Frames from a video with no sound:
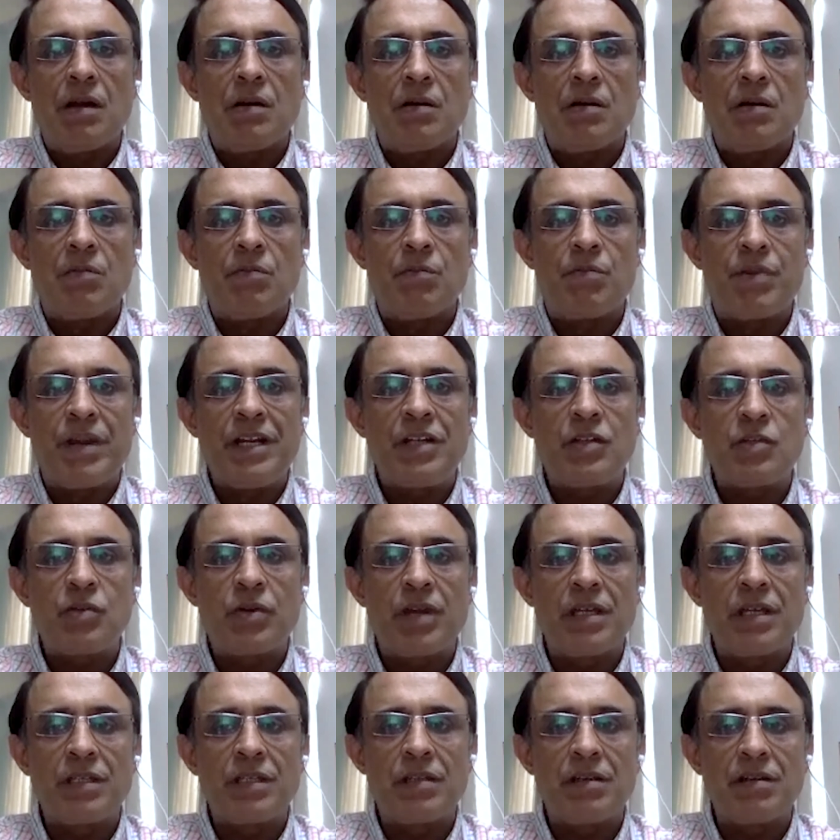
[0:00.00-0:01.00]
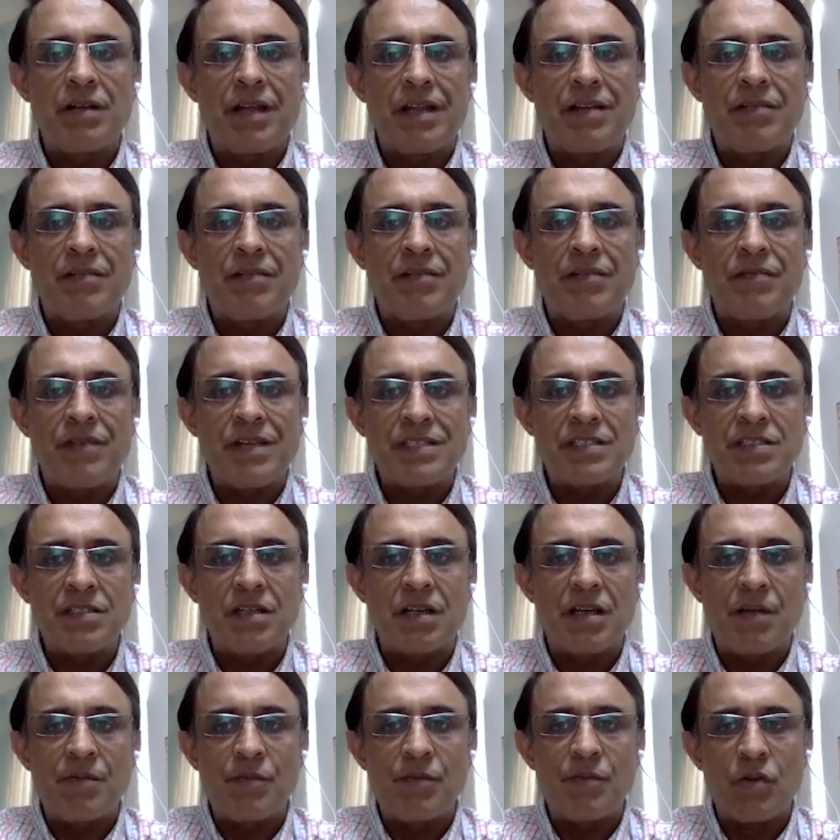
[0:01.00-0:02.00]
bring together investor
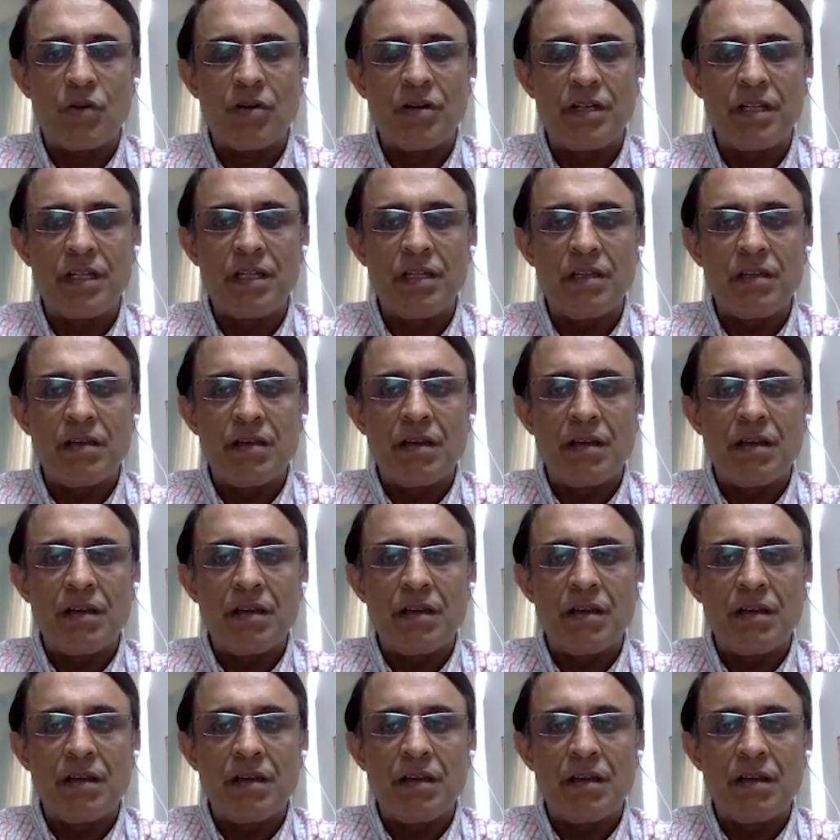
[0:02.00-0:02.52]
community,